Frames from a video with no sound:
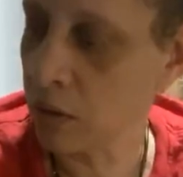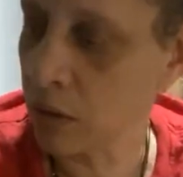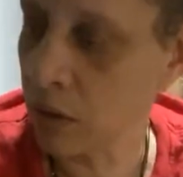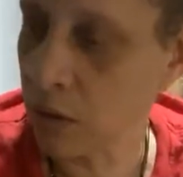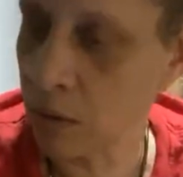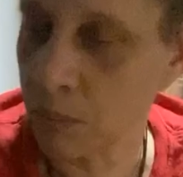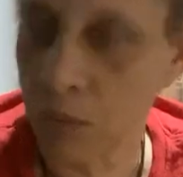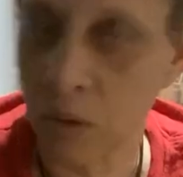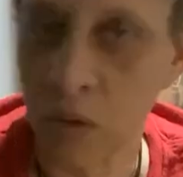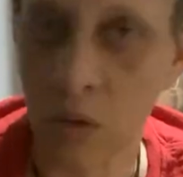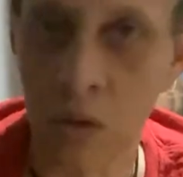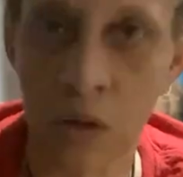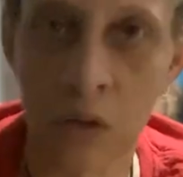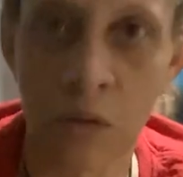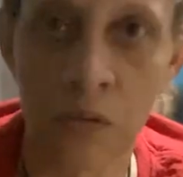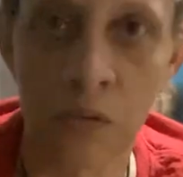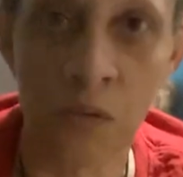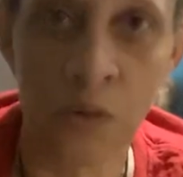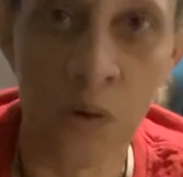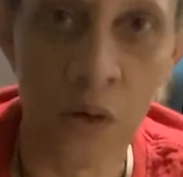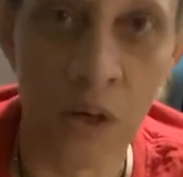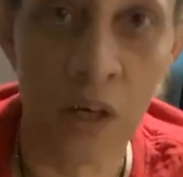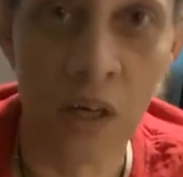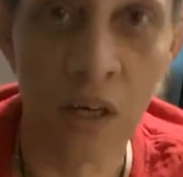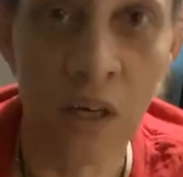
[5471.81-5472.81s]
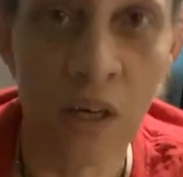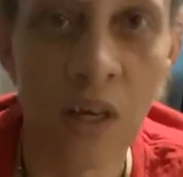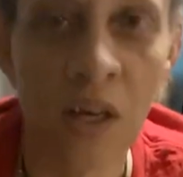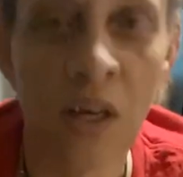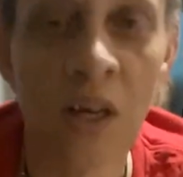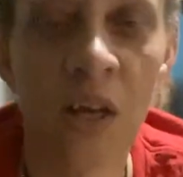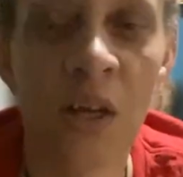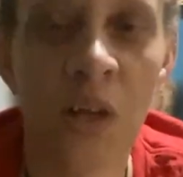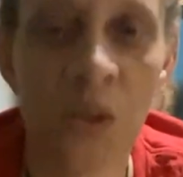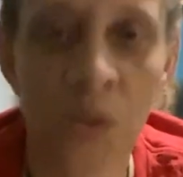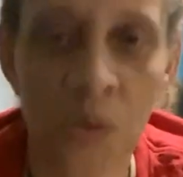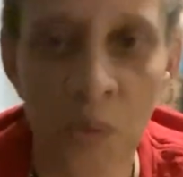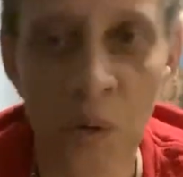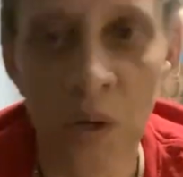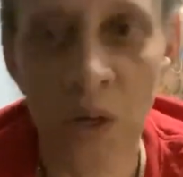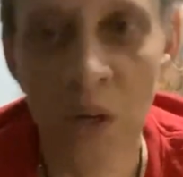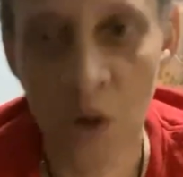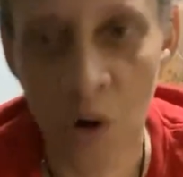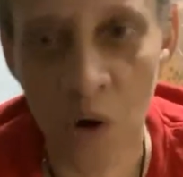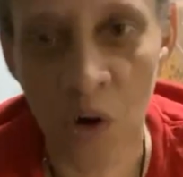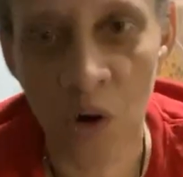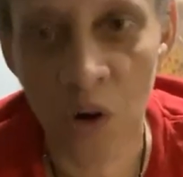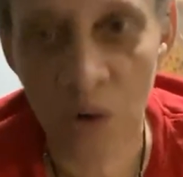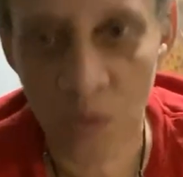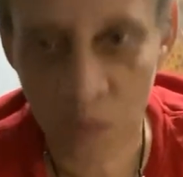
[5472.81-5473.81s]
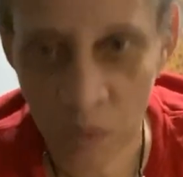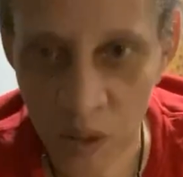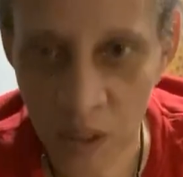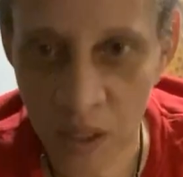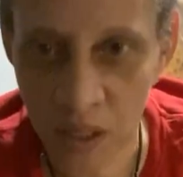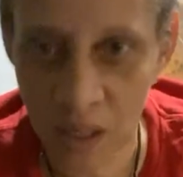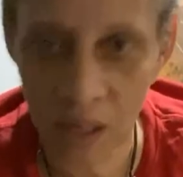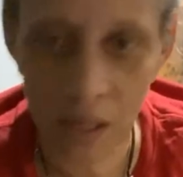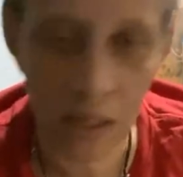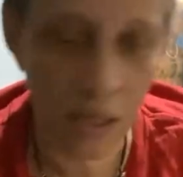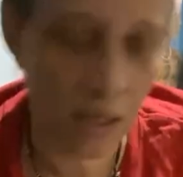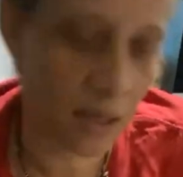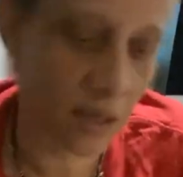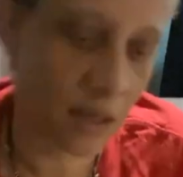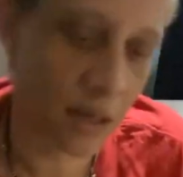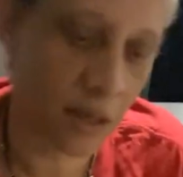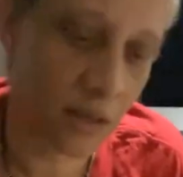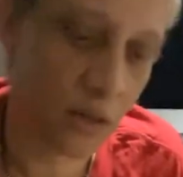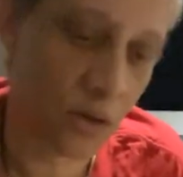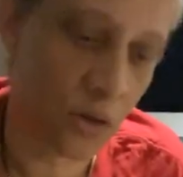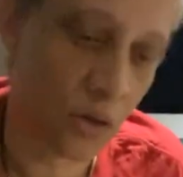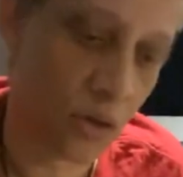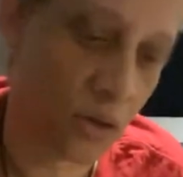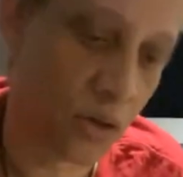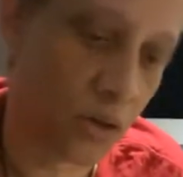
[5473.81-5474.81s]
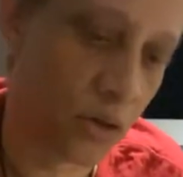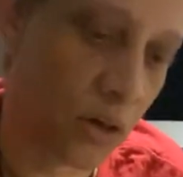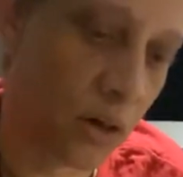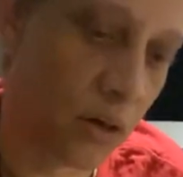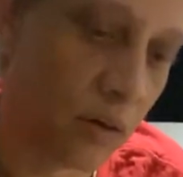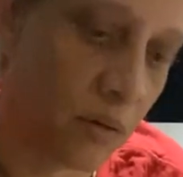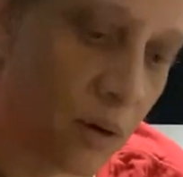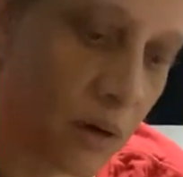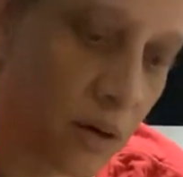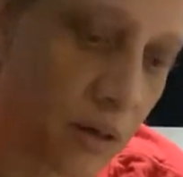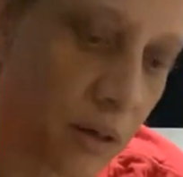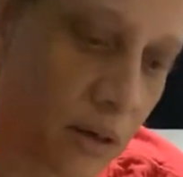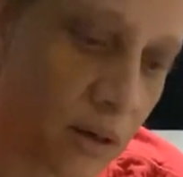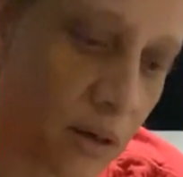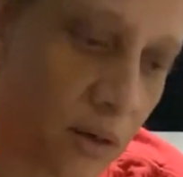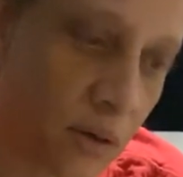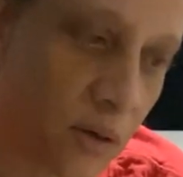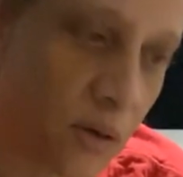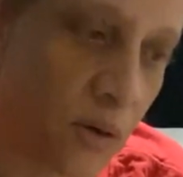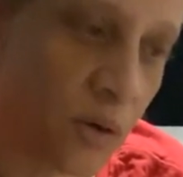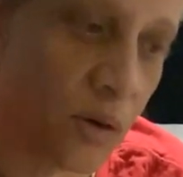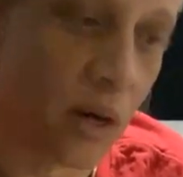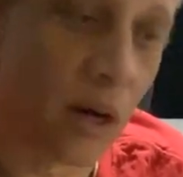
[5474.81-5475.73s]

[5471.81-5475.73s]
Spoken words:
I'm sorry, a free 3-card reading. I cannot talk straight right now.